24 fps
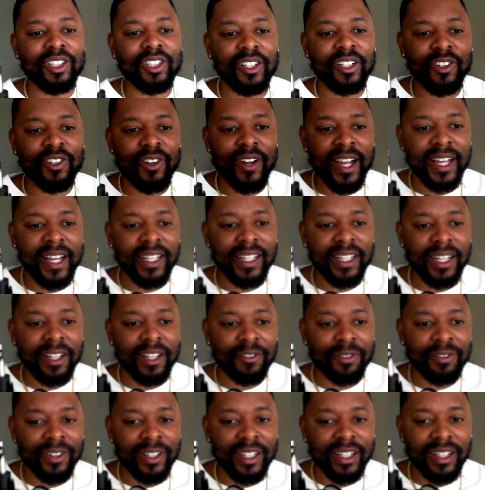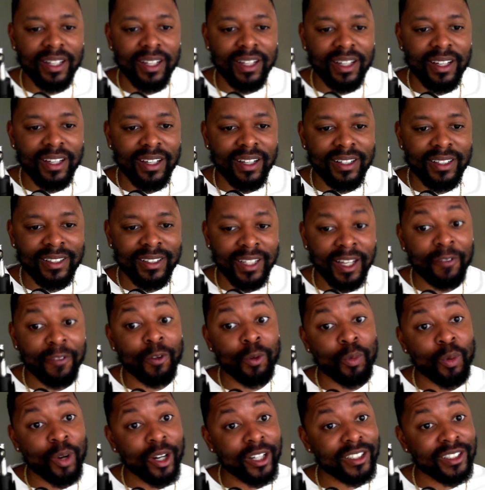Granted, if it
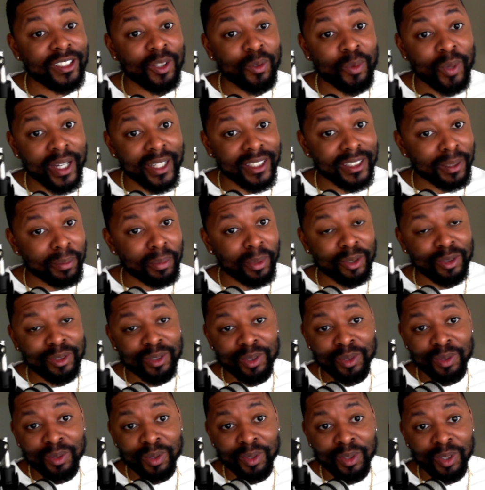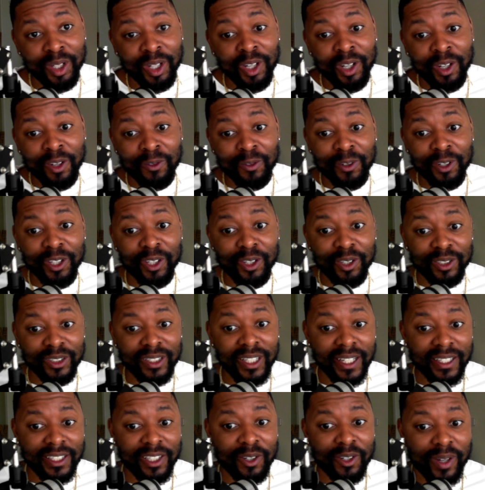works the way it's supposed to for those
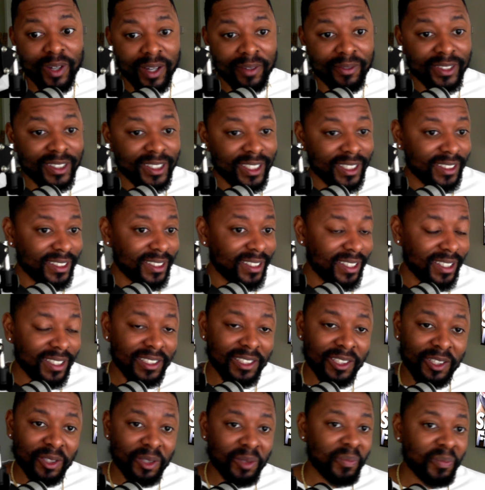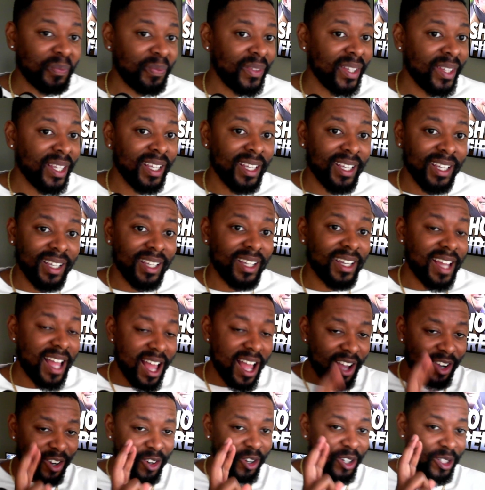that don't have a Tesla. So I'll
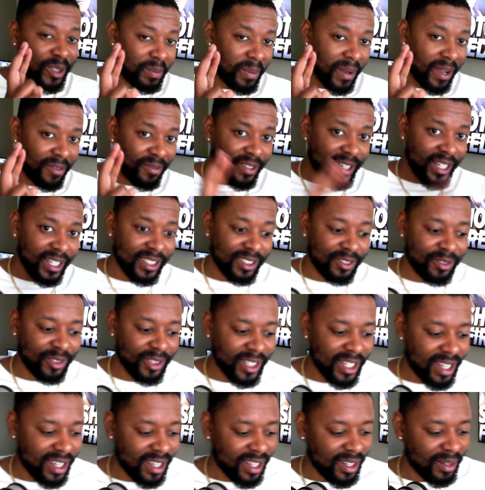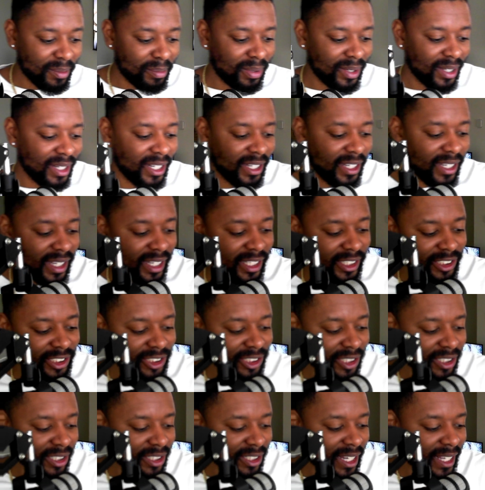cross my fingers for y'all, but it
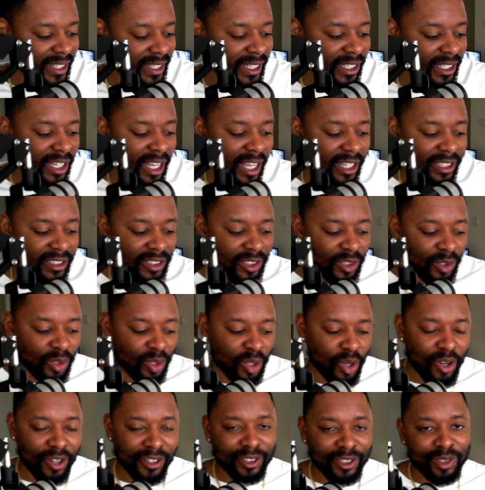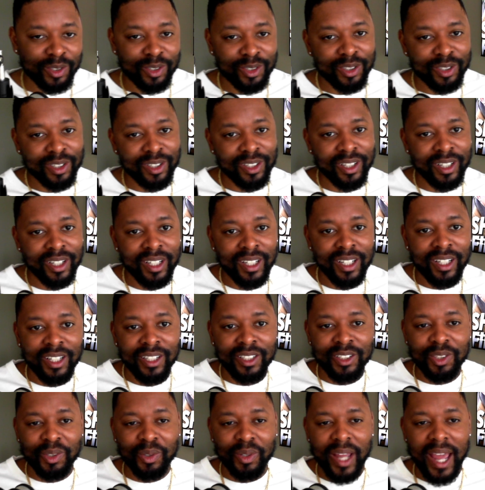should. I think y'all still going through the
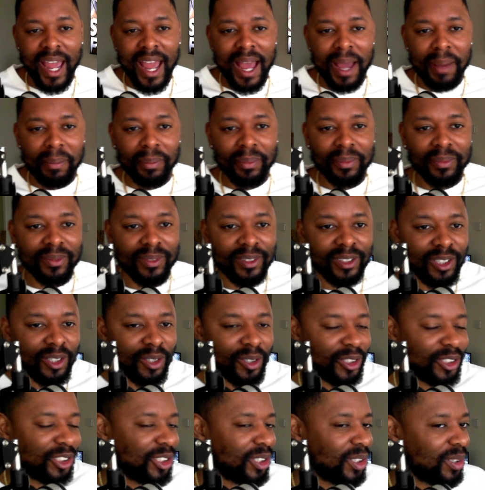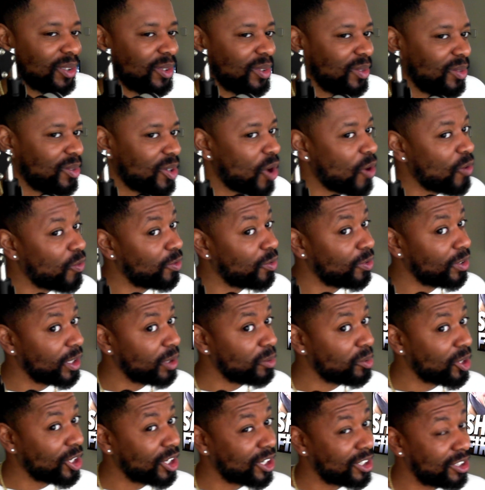app, so it should hopefully
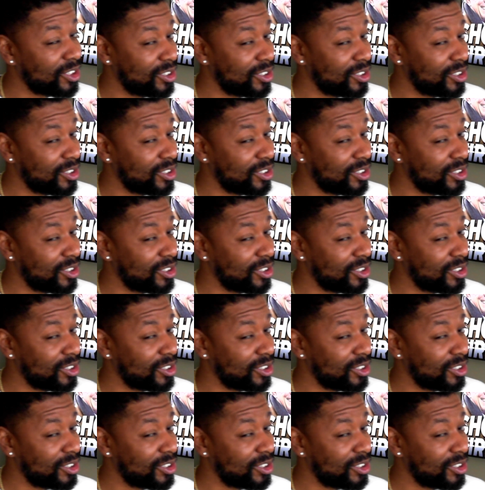work.